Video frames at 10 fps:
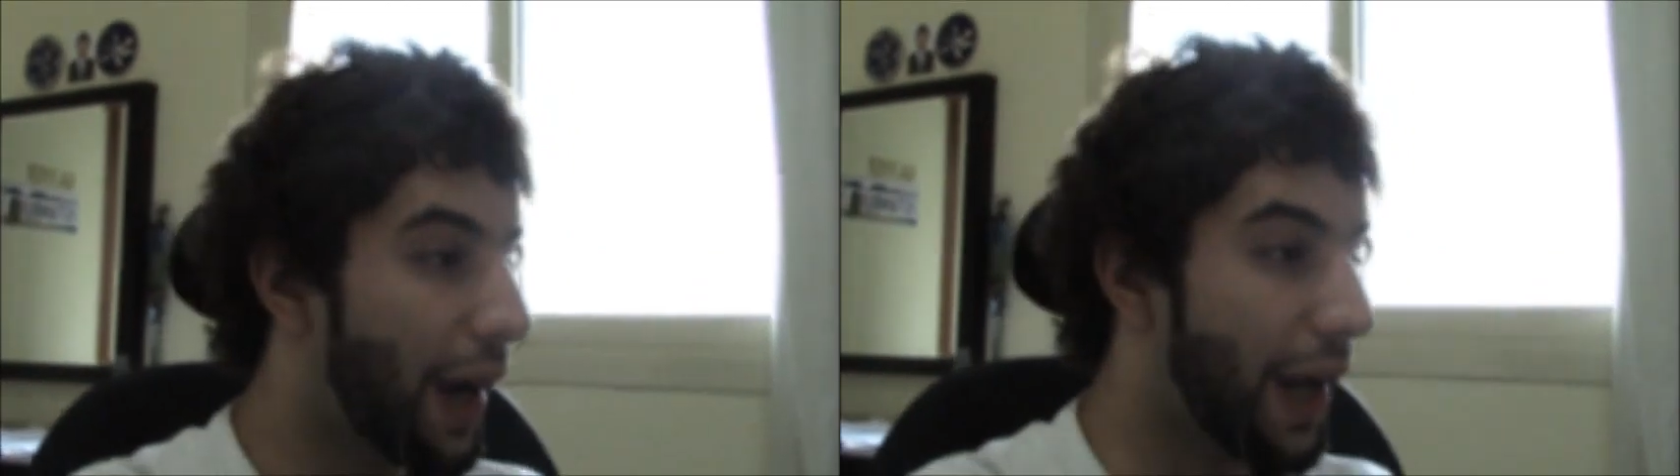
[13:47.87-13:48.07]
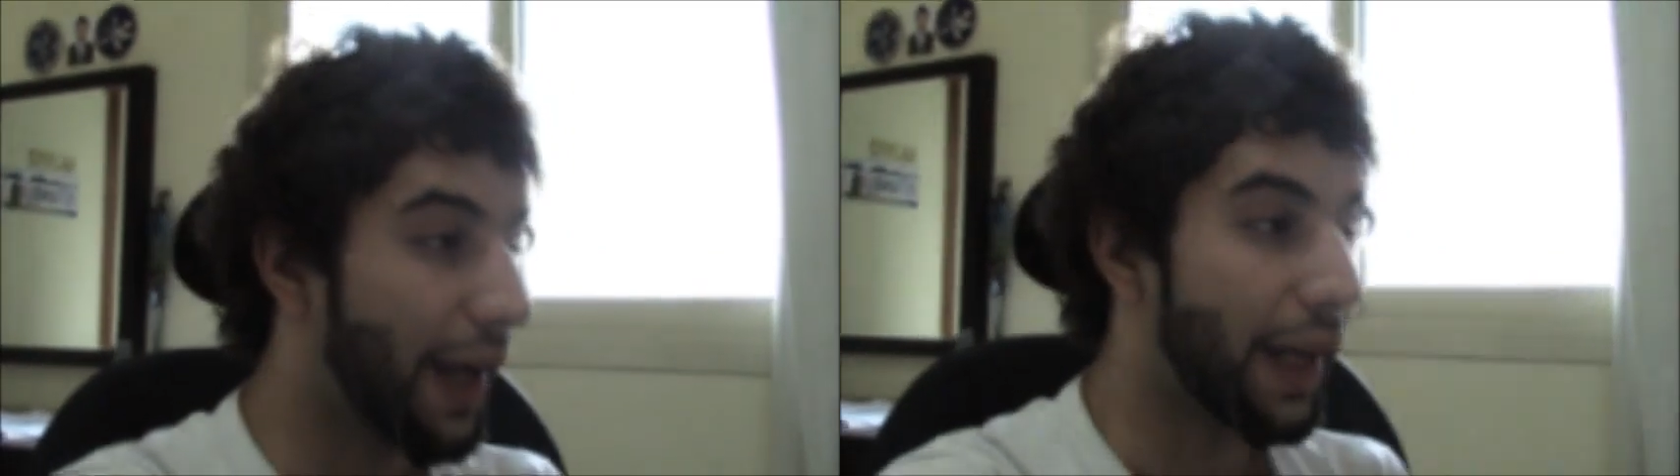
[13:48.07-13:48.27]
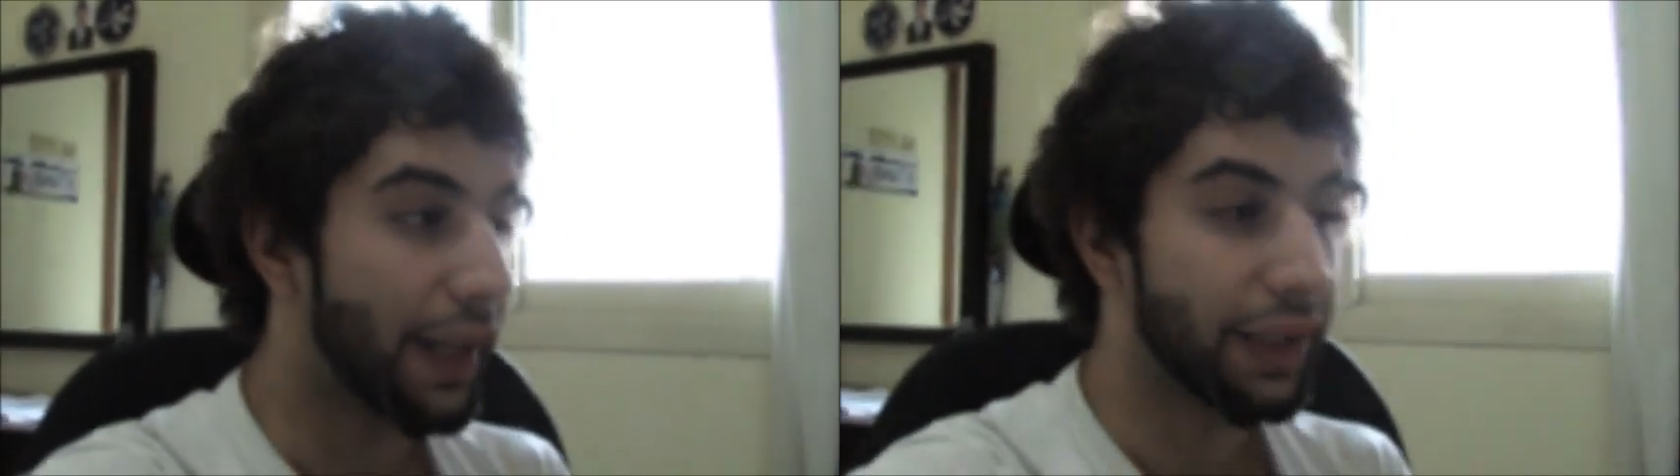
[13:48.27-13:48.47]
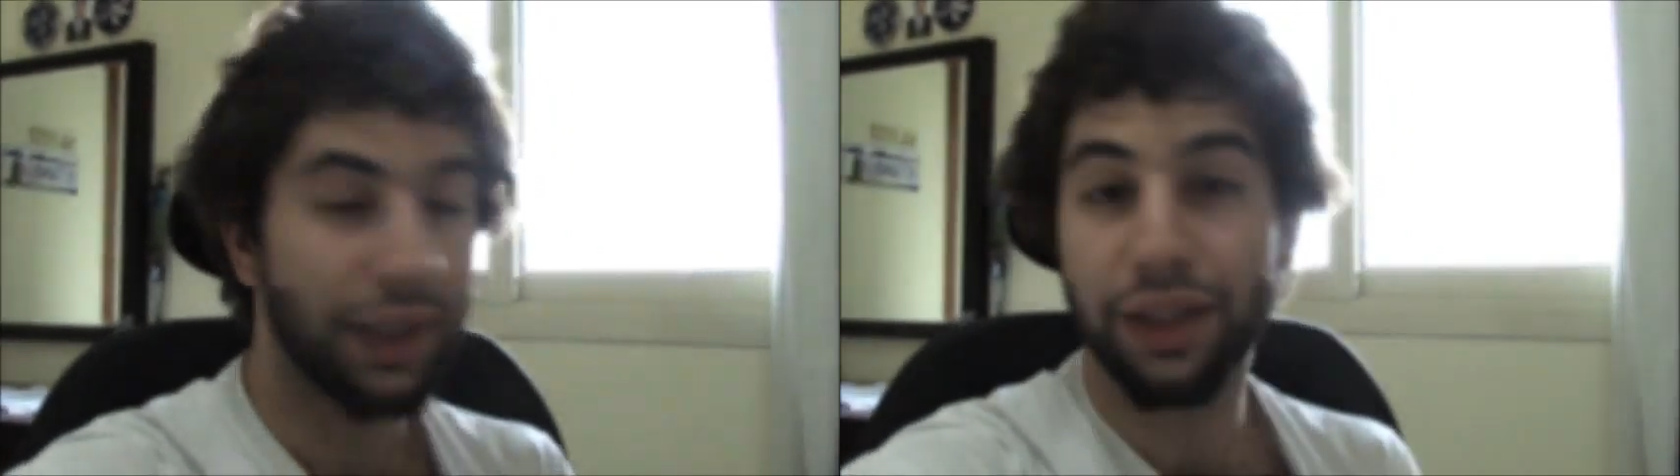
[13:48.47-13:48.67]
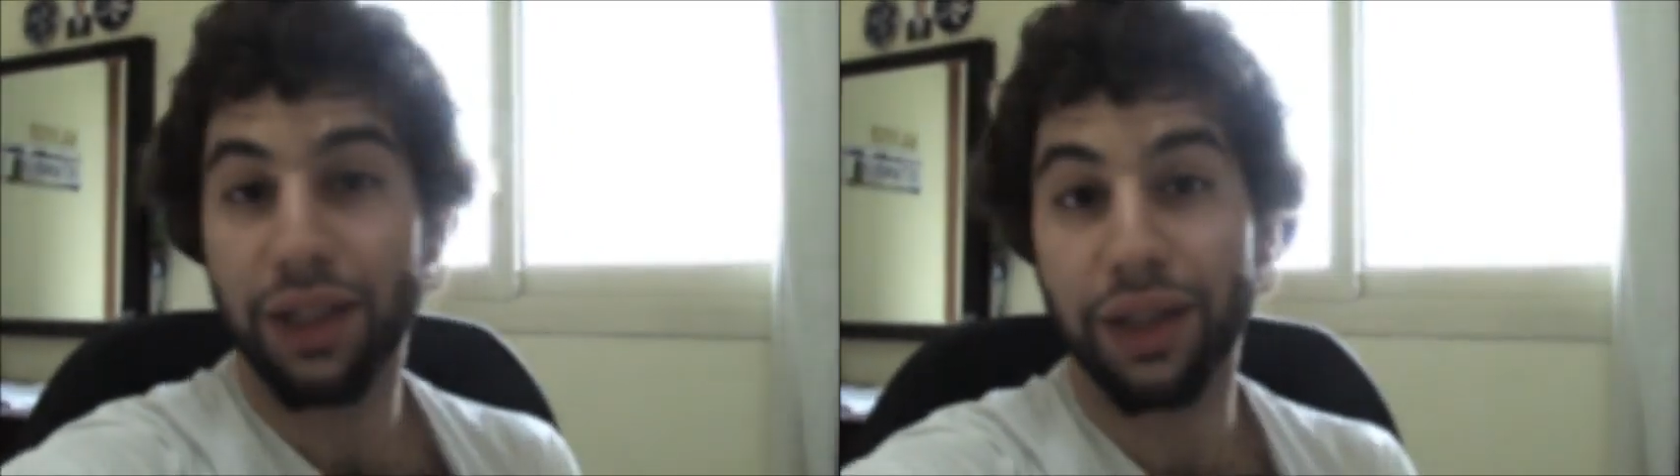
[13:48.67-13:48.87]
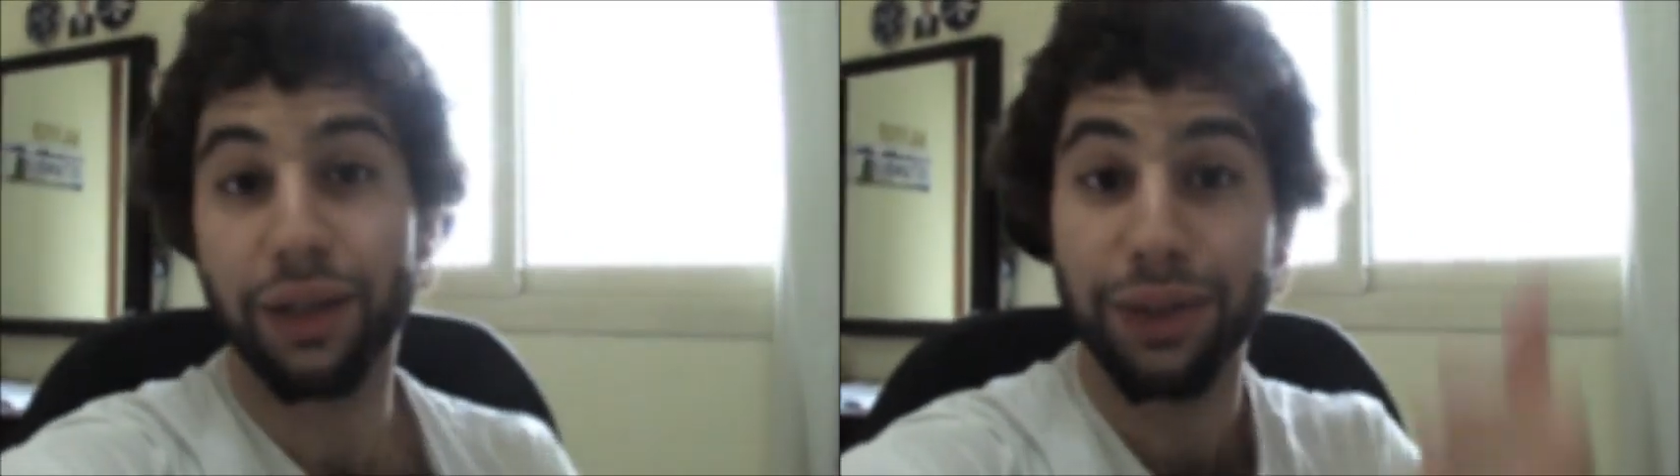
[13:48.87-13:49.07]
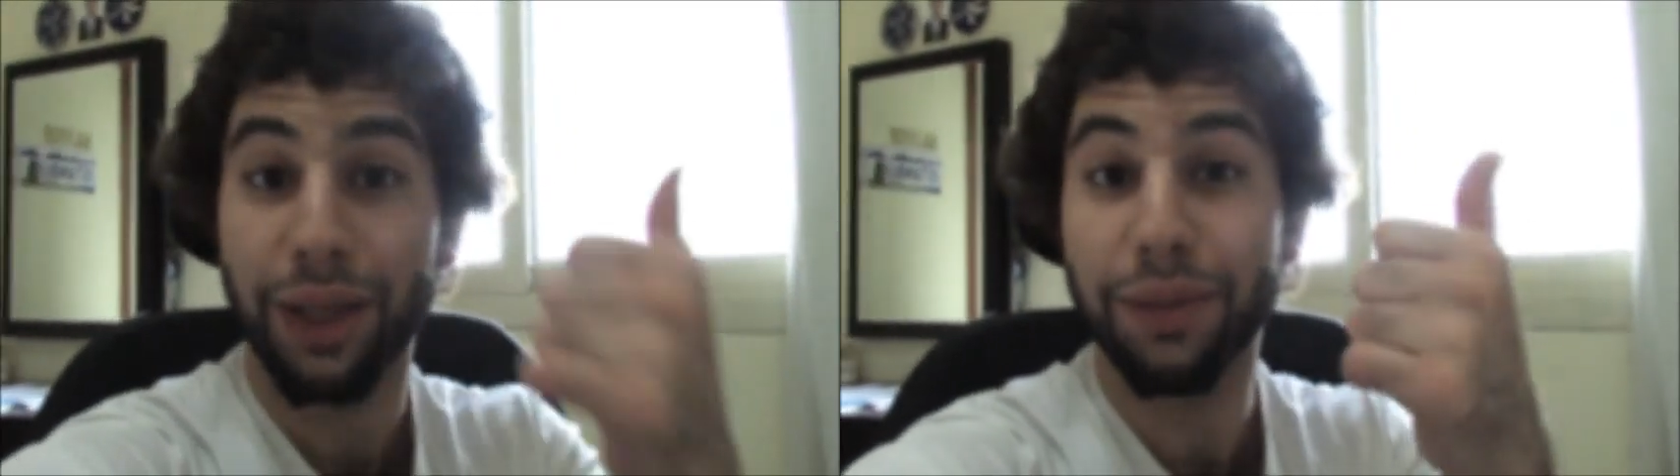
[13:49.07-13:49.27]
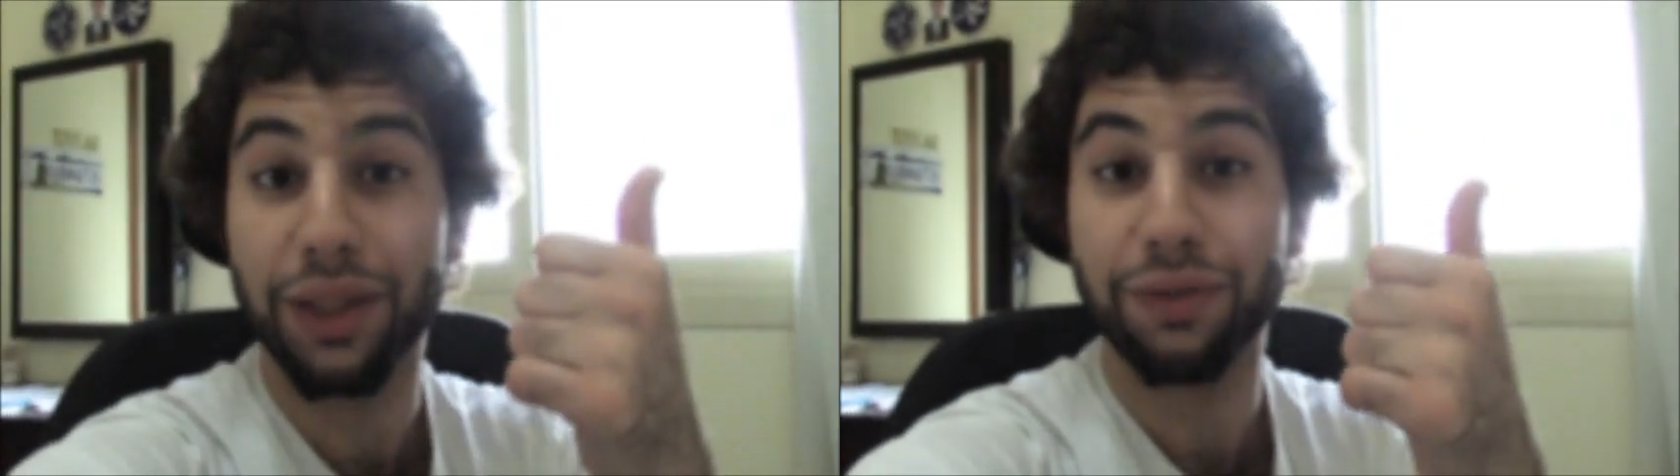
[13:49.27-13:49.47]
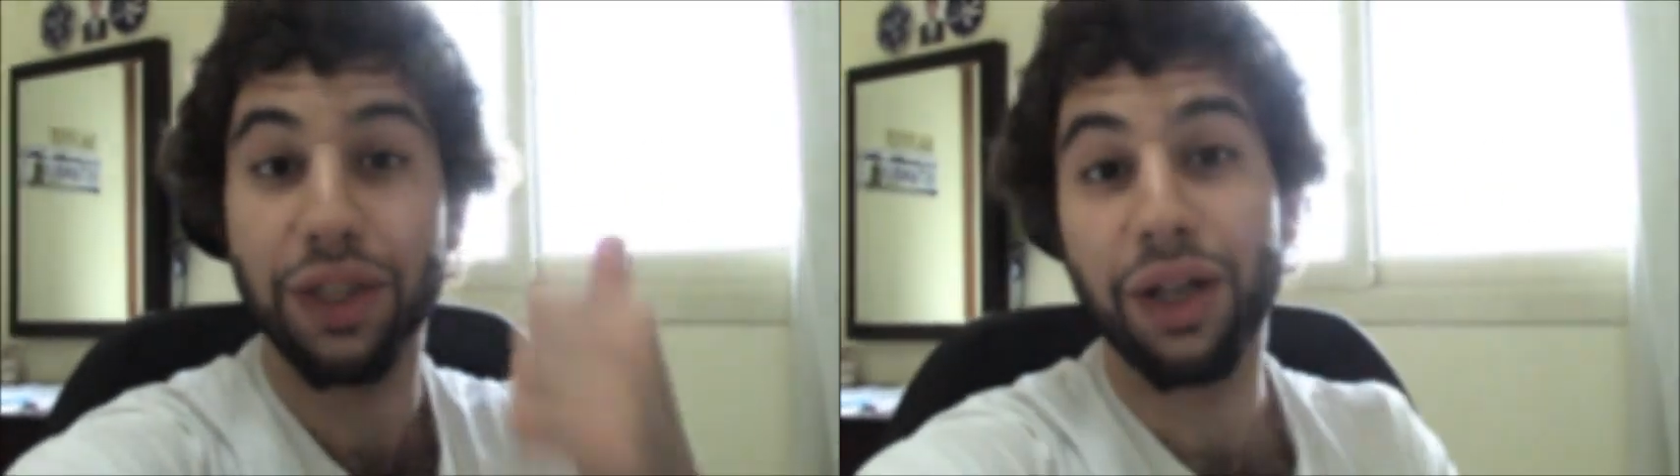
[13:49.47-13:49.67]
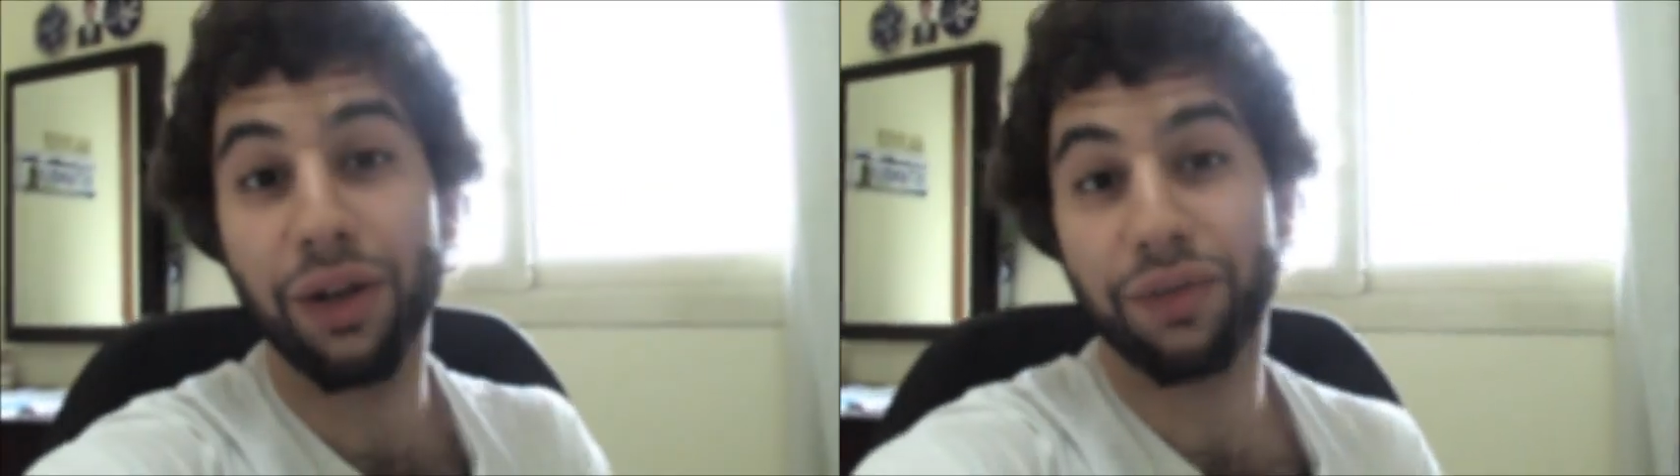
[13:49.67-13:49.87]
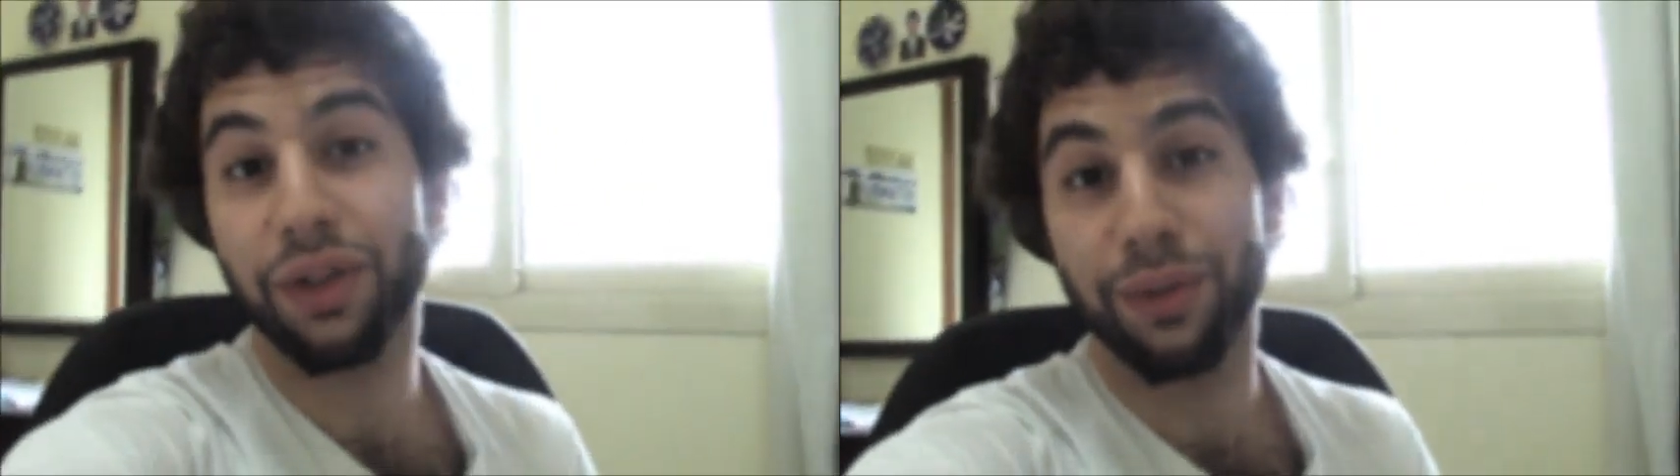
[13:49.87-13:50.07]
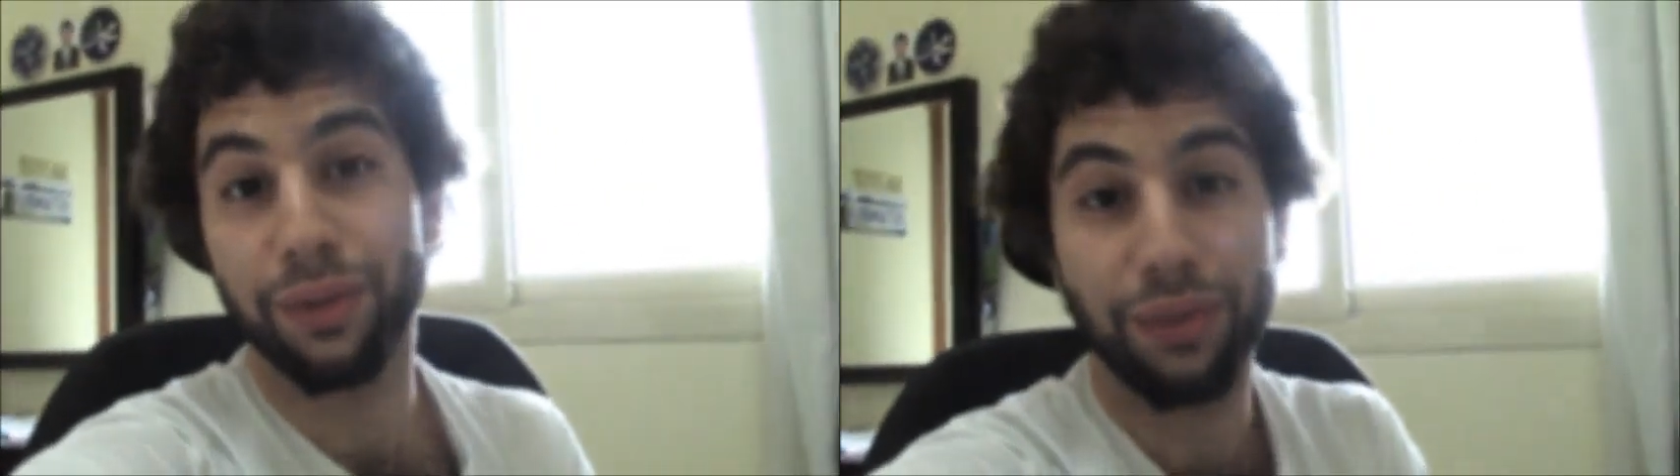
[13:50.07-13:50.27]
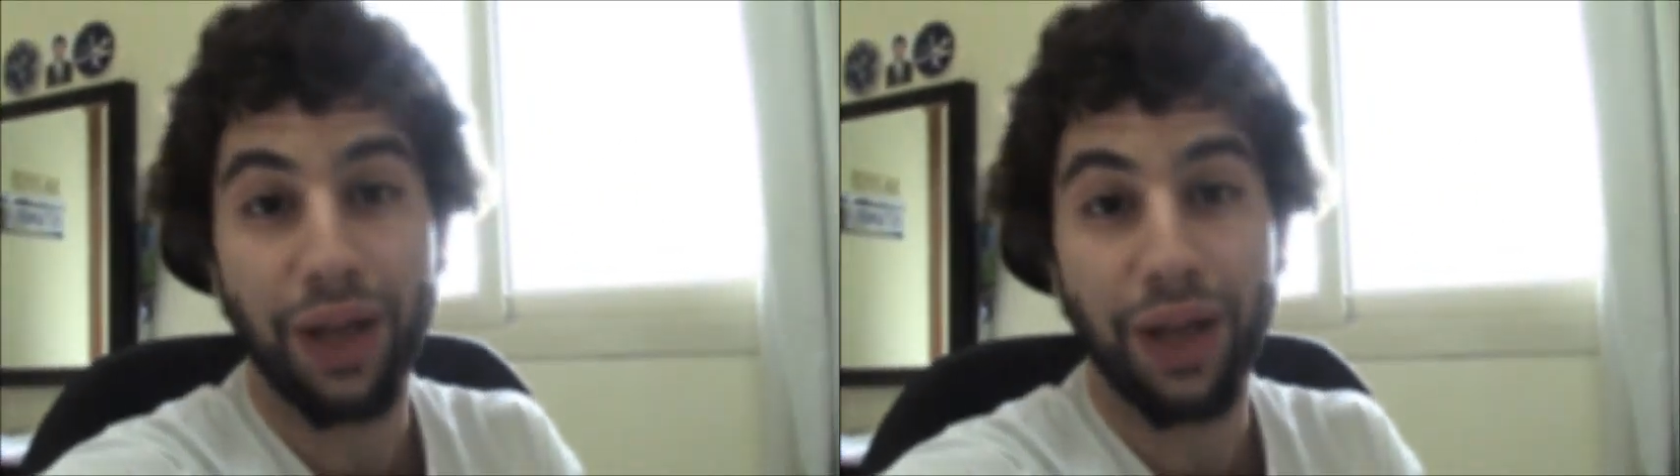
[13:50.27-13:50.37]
And thumbs up this video if you